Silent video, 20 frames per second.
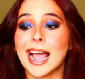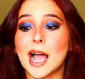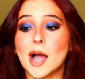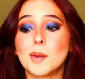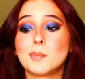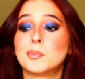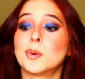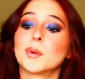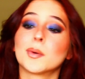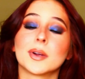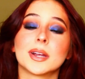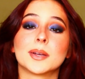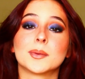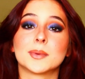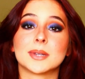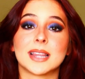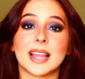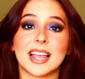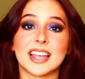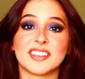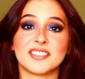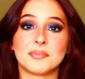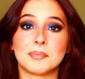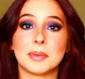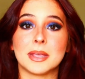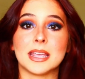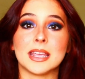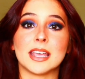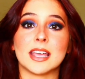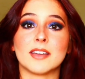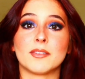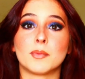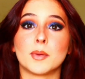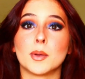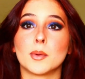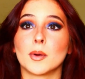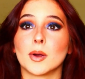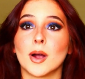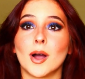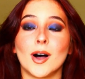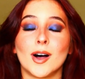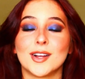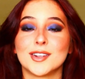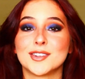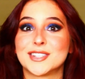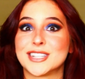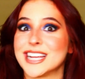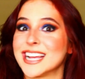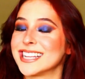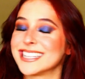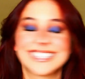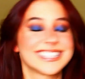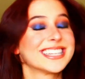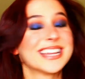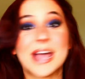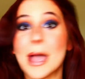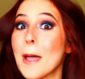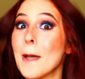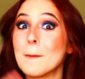How boring would life be if we were all just